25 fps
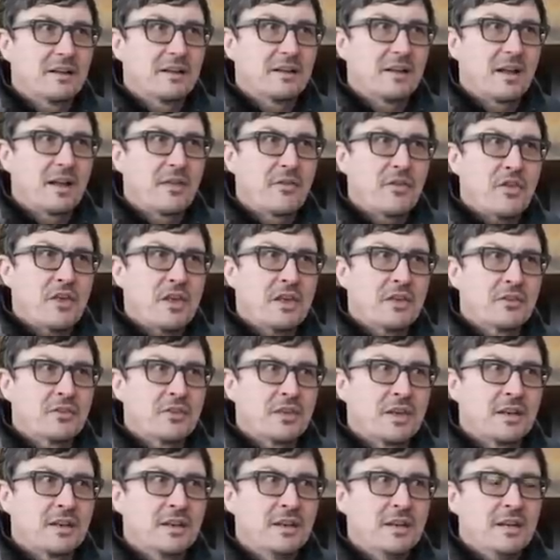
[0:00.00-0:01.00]
And I think
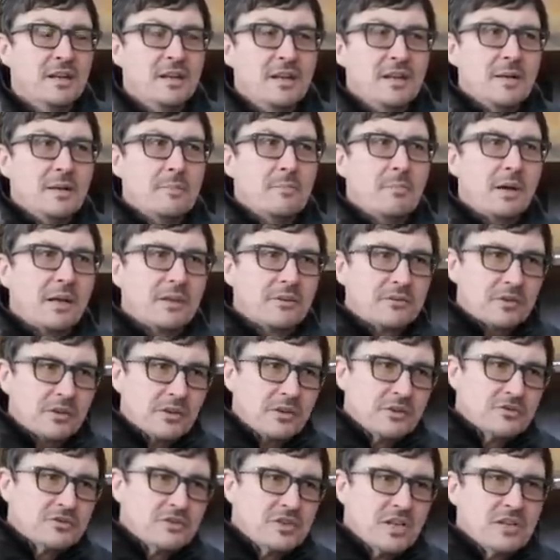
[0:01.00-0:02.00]
that by
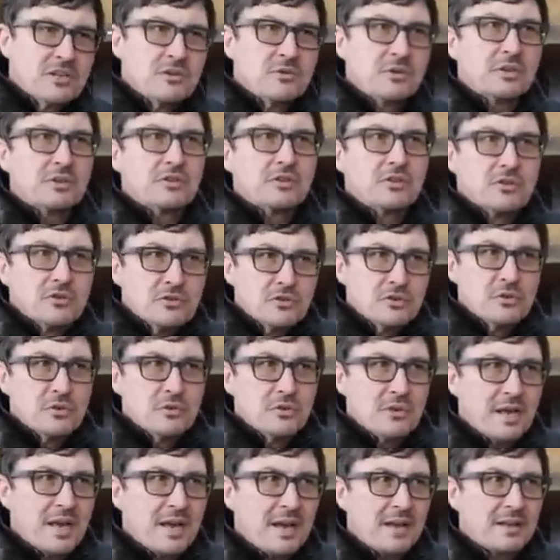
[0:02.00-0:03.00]
continuing to
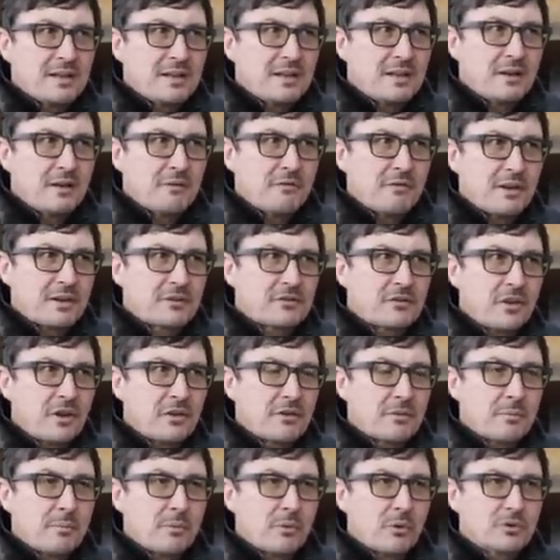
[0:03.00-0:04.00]
do that, it affects
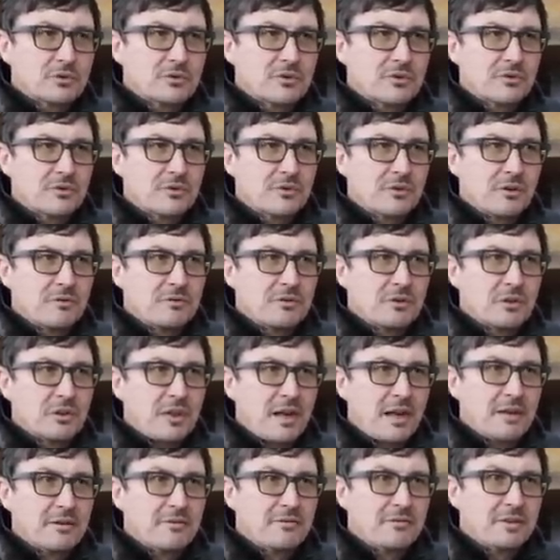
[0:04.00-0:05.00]
other portions of your
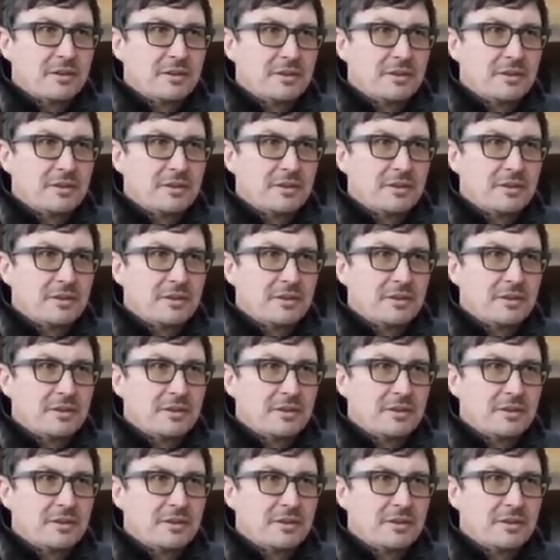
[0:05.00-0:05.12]
life.